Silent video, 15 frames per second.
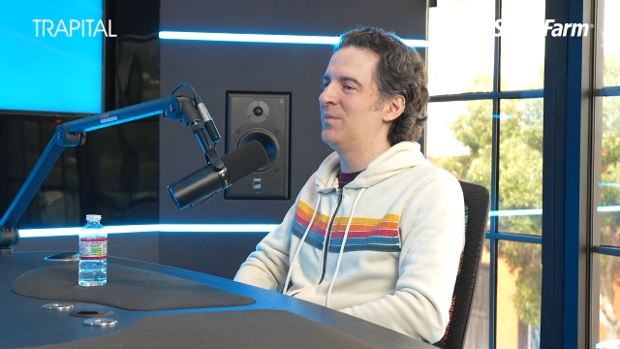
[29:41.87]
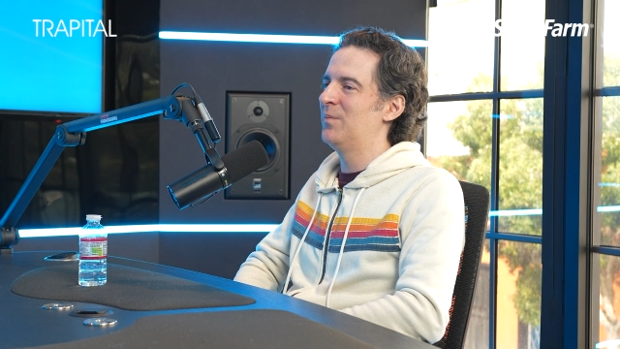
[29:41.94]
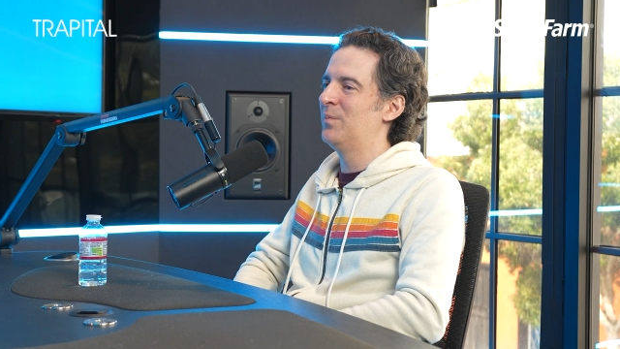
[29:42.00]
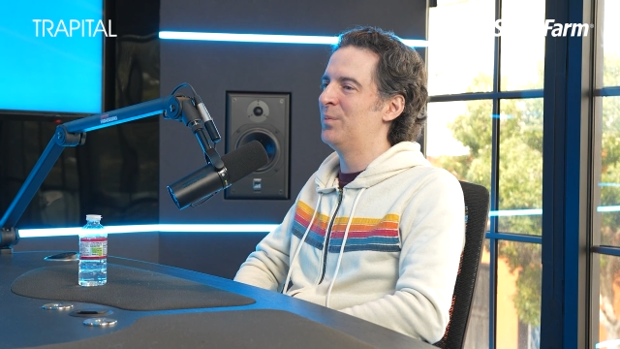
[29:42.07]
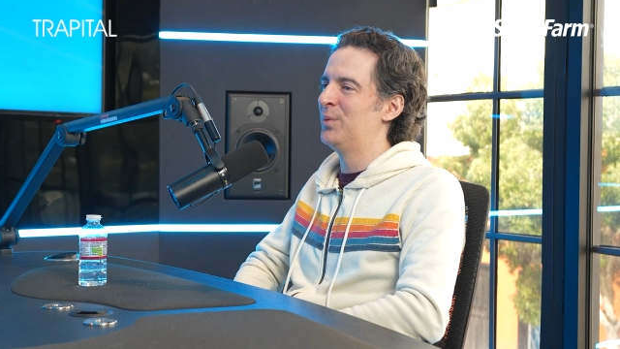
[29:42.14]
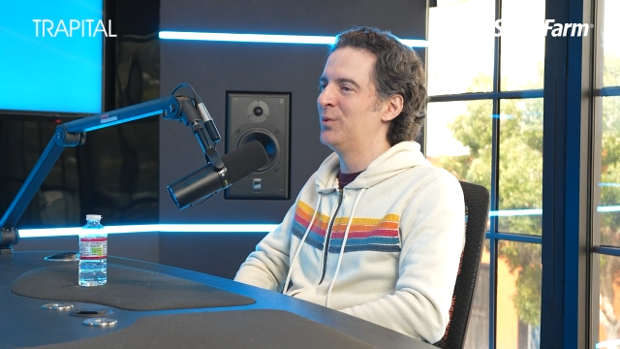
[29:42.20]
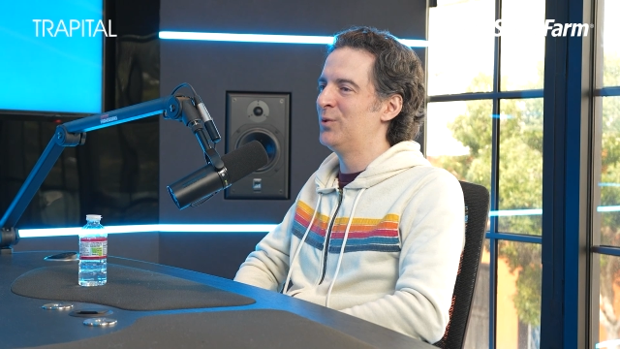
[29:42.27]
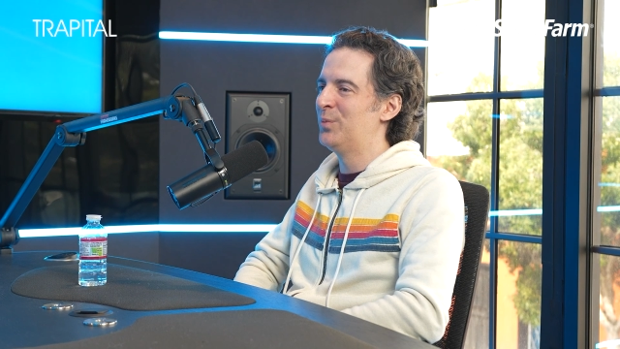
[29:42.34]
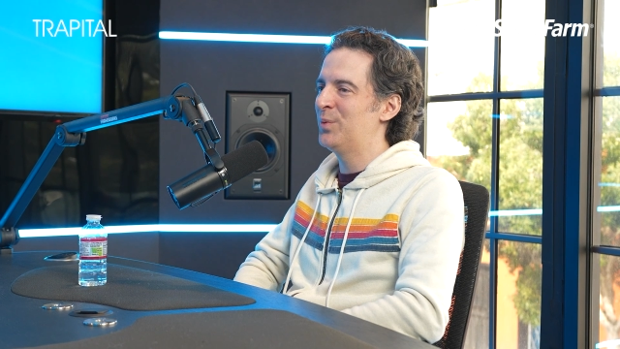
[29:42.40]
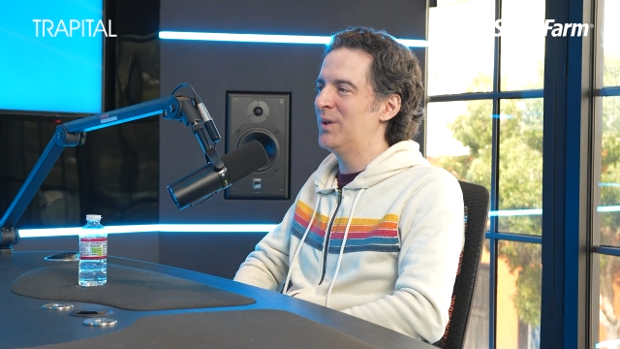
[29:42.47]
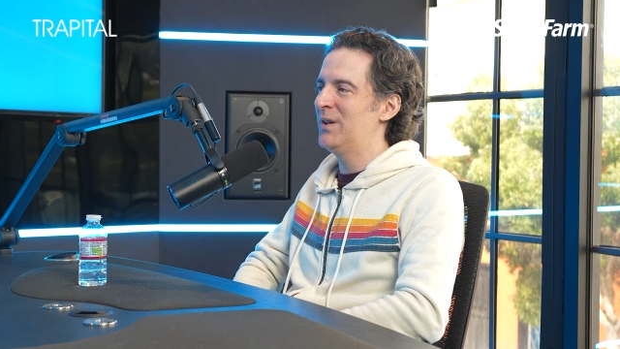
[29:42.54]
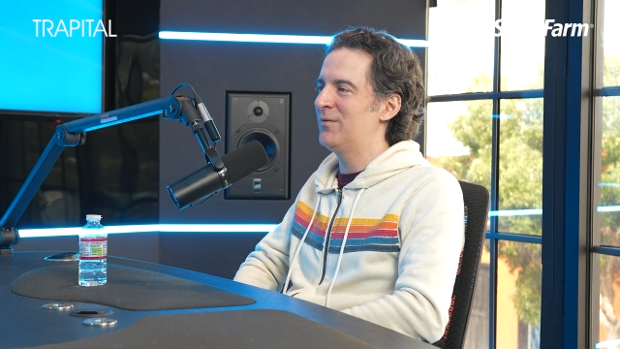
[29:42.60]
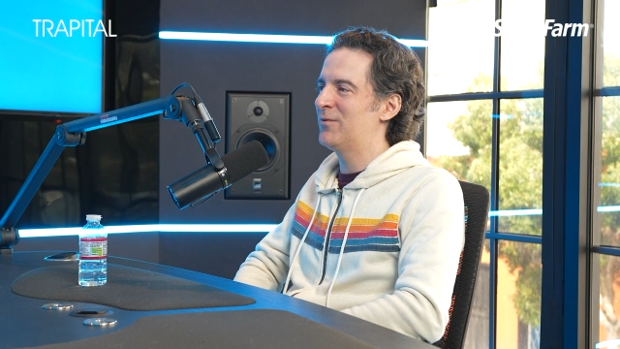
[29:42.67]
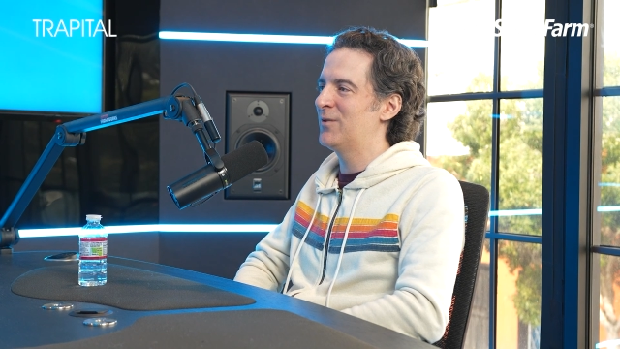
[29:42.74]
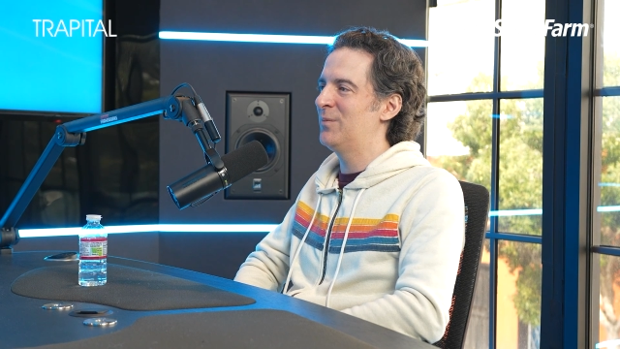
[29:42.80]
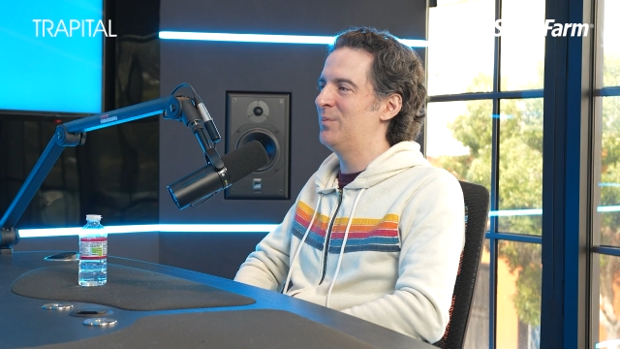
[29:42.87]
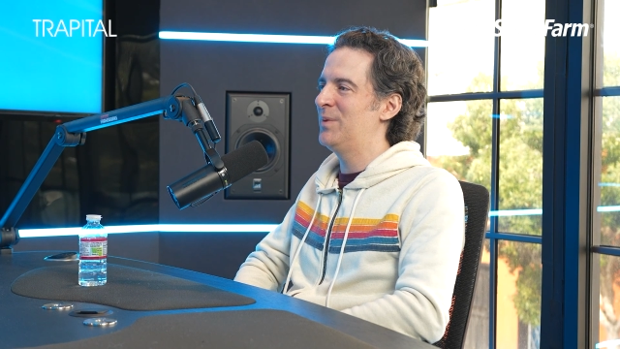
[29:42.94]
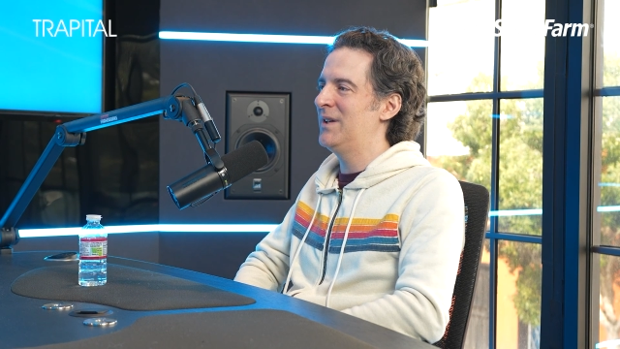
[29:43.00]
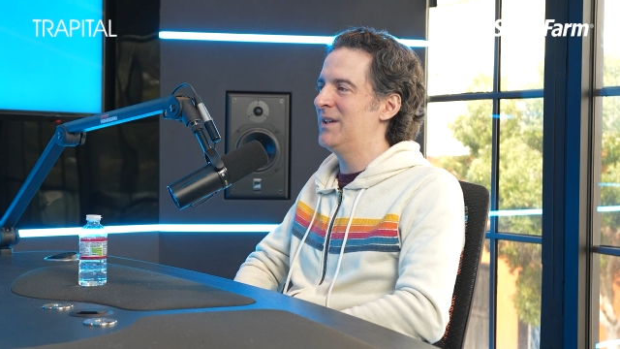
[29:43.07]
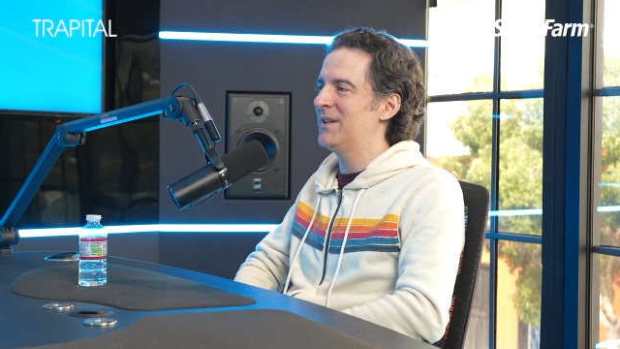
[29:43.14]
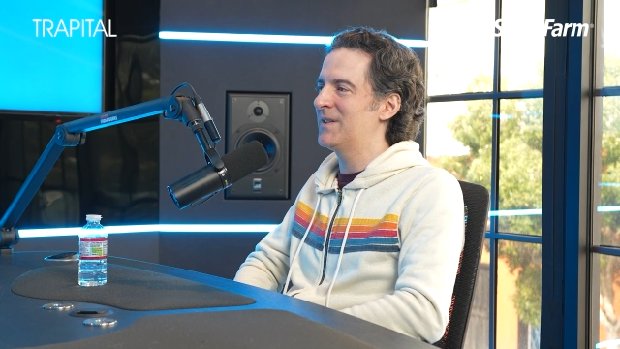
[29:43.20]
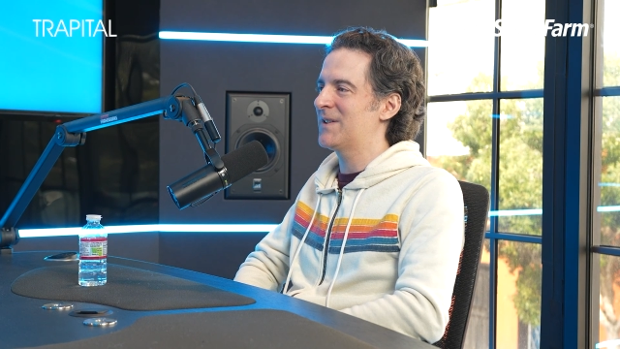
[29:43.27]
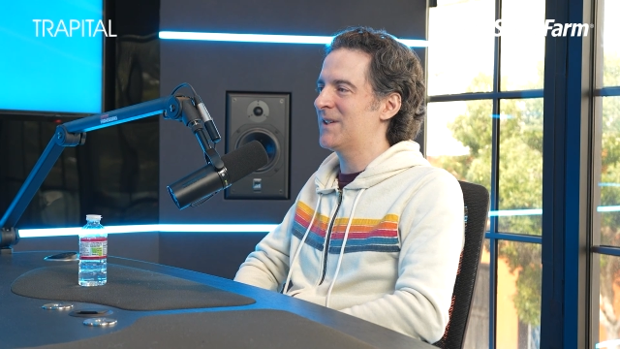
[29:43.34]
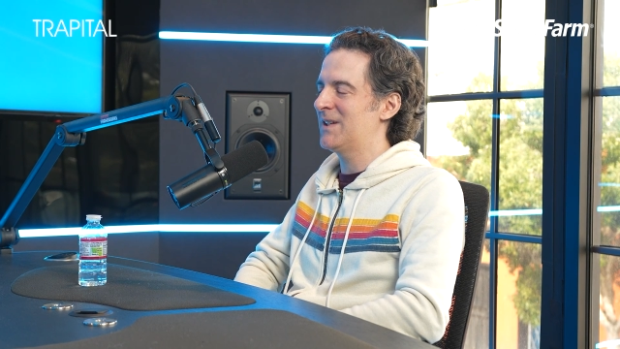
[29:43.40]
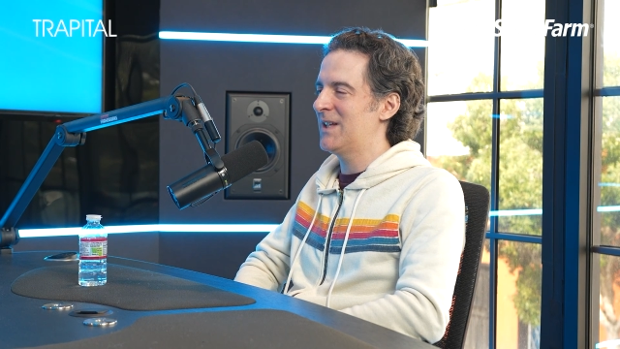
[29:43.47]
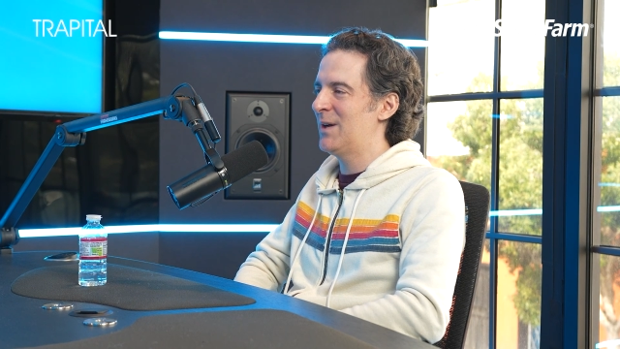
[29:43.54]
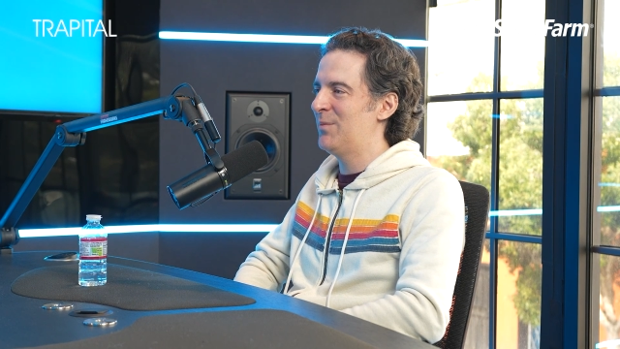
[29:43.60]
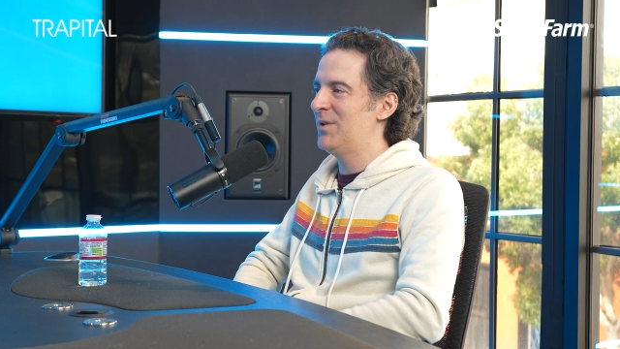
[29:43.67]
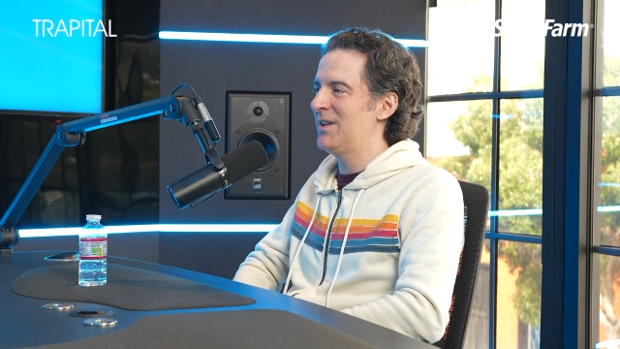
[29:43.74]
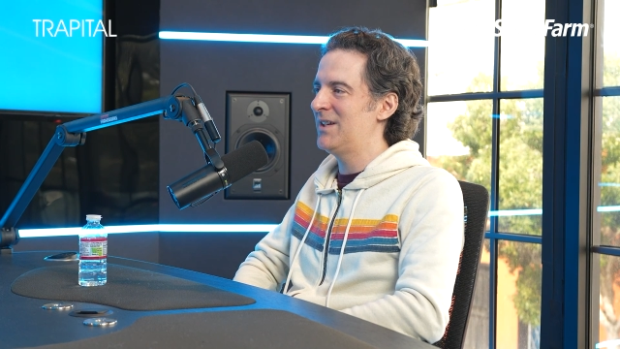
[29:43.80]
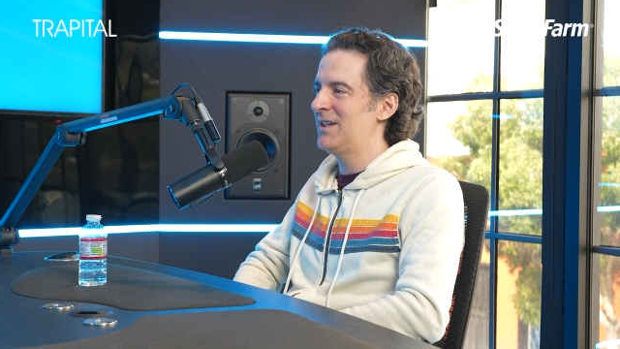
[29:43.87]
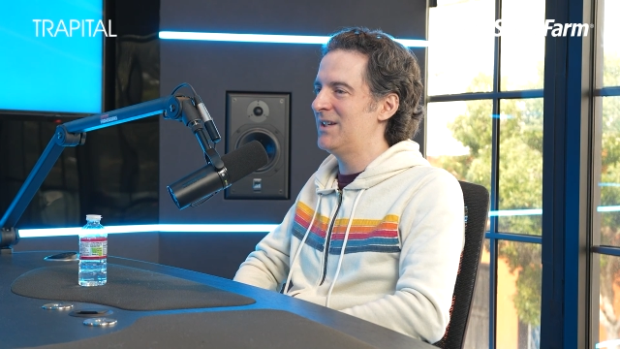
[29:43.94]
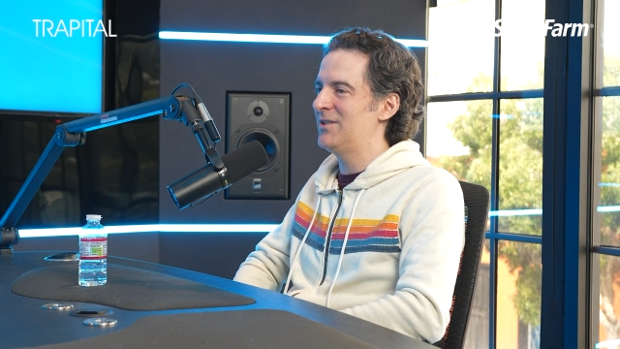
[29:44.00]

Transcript: blueprint for being a celebrity,